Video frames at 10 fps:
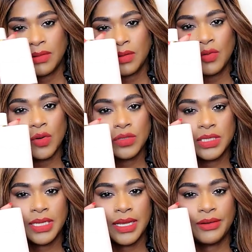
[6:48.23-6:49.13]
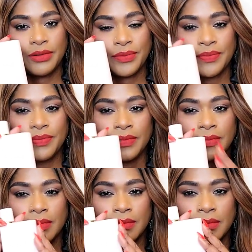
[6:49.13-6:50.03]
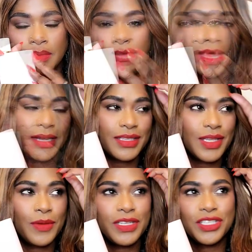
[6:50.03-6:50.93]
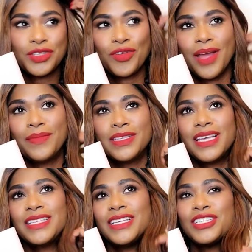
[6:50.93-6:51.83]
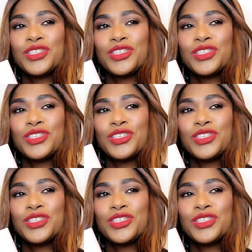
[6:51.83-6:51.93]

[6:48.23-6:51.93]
who owns it now? I heard someone describe this as a